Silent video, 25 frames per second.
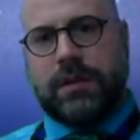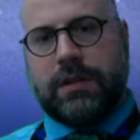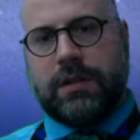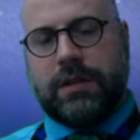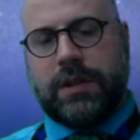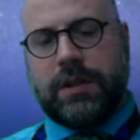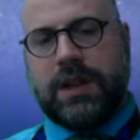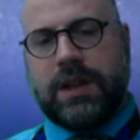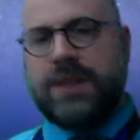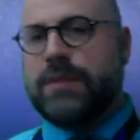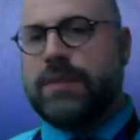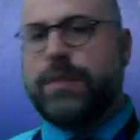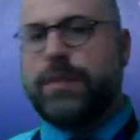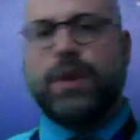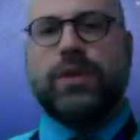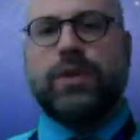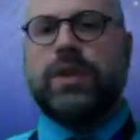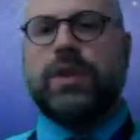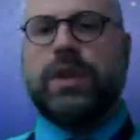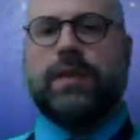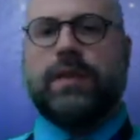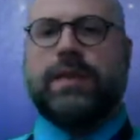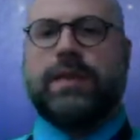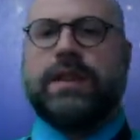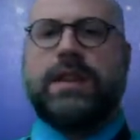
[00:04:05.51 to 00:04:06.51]
And the beauty
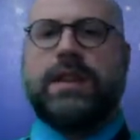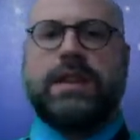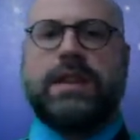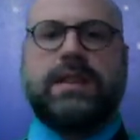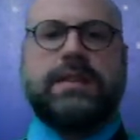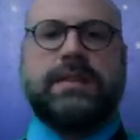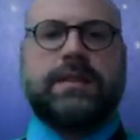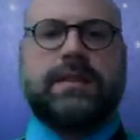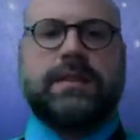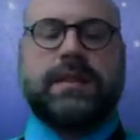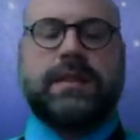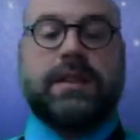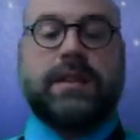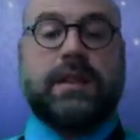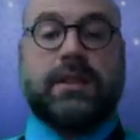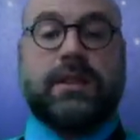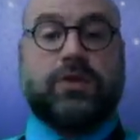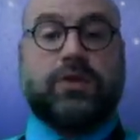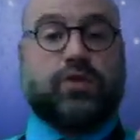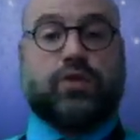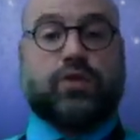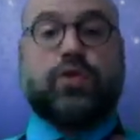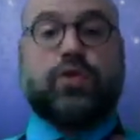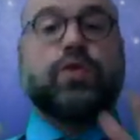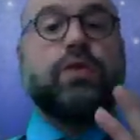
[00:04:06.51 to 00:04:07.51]
of it is,
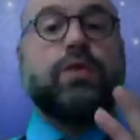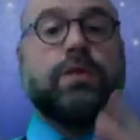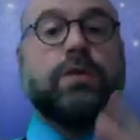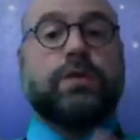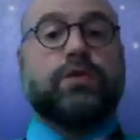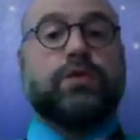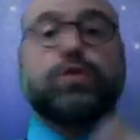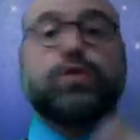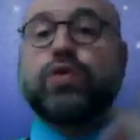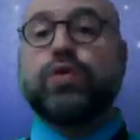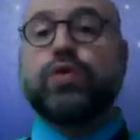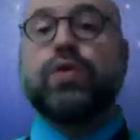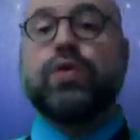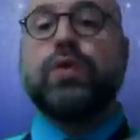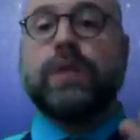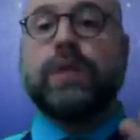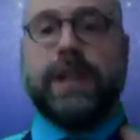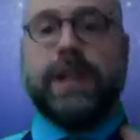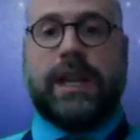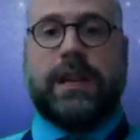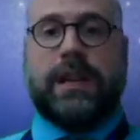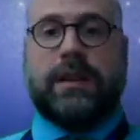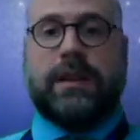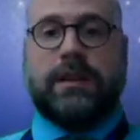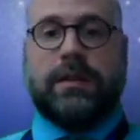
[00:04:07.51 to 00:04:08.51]

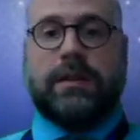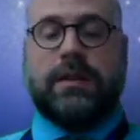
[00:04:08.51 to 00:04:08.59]
truly,